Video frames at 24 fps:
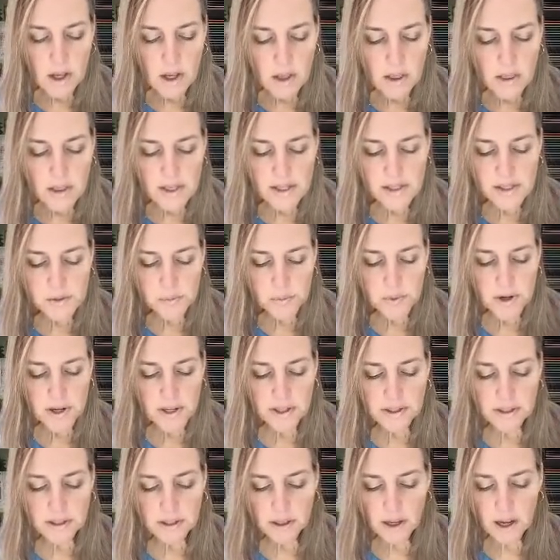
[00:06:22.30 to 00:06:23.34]
This
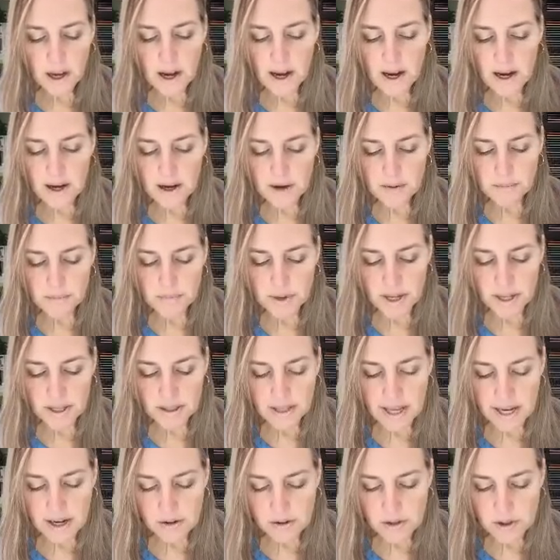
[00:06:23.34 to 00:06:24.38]
one
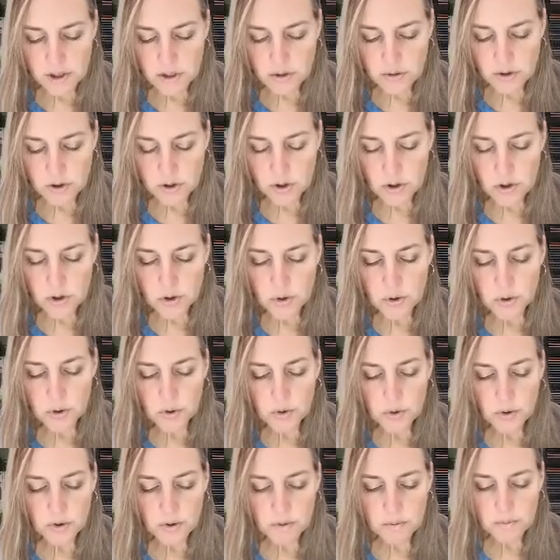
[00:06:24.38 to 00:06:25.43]
allows you
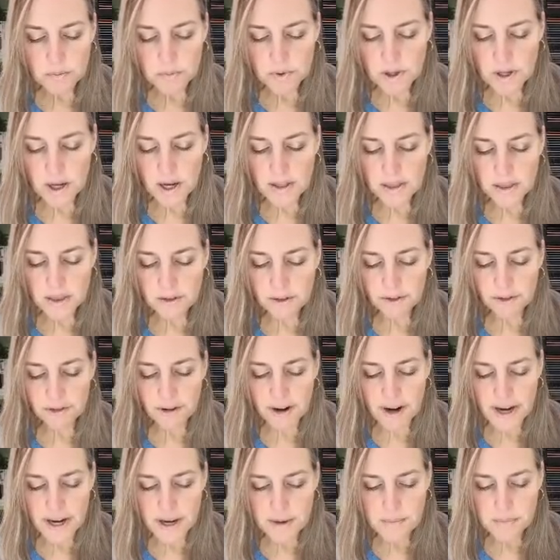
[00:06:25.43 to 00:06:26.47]
to cut the
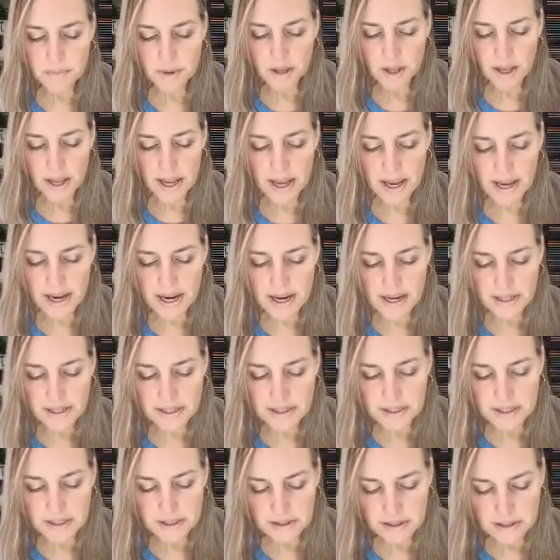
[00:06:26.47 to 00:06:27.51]
frame,
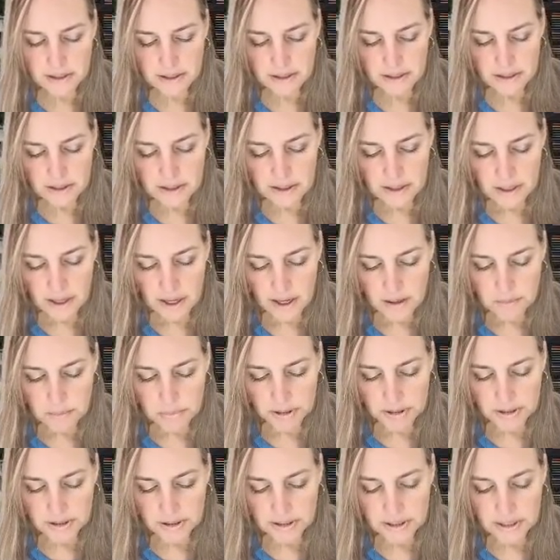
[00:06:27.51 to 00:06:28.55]
and I
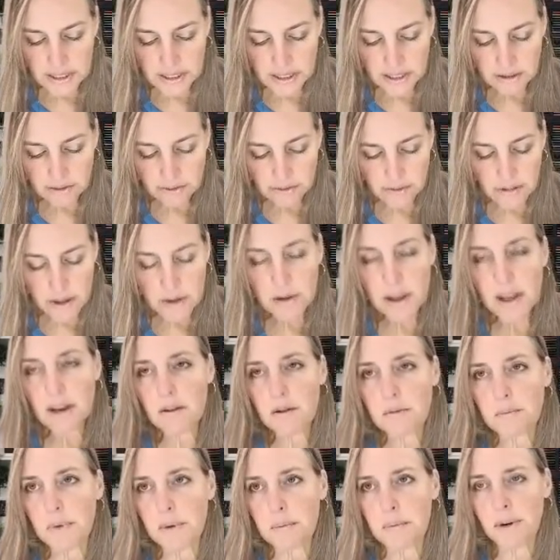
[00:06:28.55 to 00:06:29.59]
believe, I can't
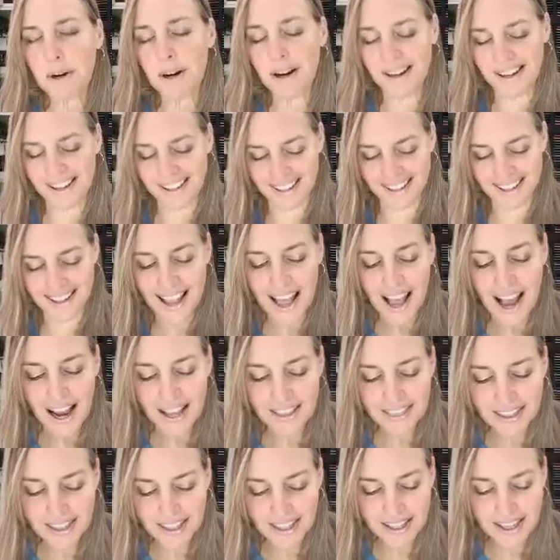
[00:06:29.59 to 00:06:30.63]
remember, I
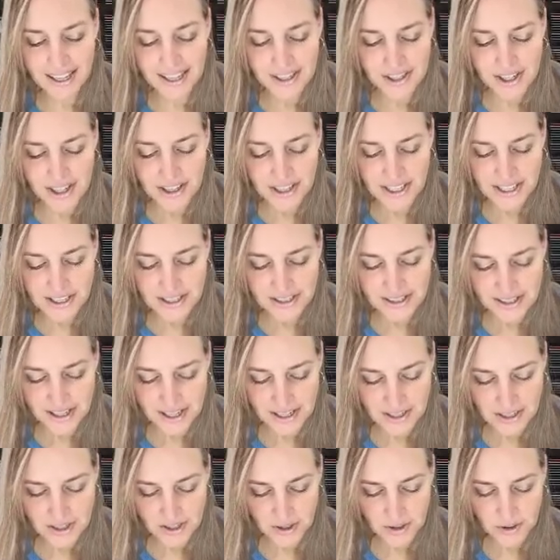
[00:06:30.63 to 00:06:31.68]
think it cuts on the
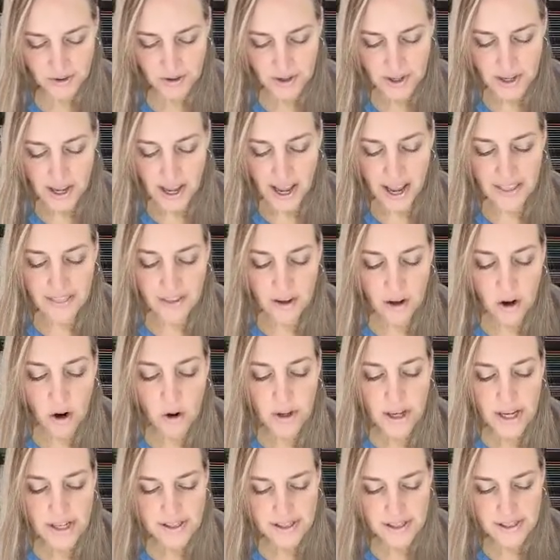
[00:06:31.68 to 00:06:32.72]
inside too. And then, oh
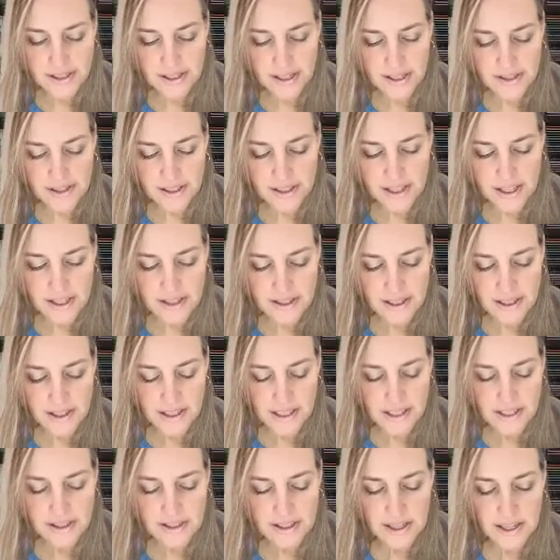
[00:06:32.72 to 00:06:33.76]
yes, it does. It cuts on the
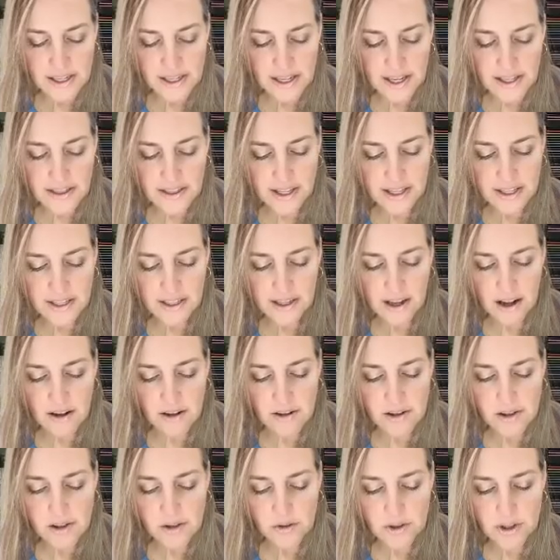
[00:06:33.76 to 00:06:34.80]
inside, and then it
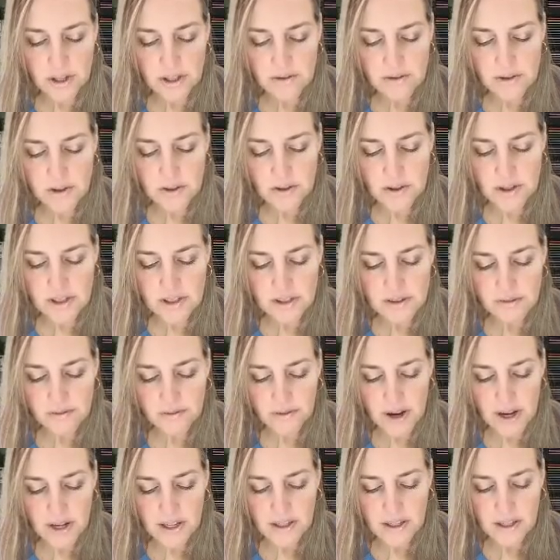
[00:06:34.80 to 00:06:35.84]
also gives you this
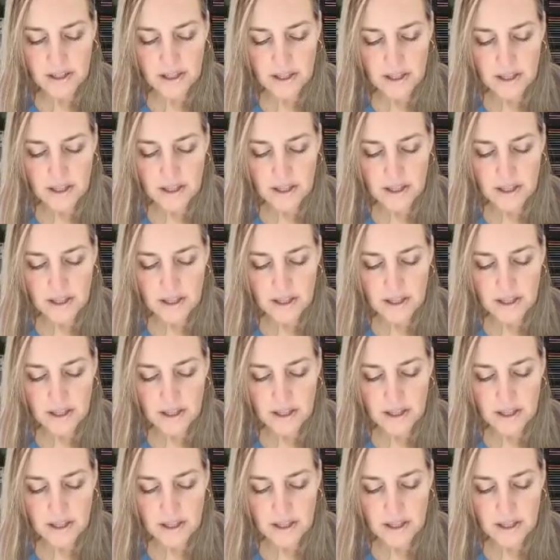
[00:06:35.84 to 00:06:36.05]
fun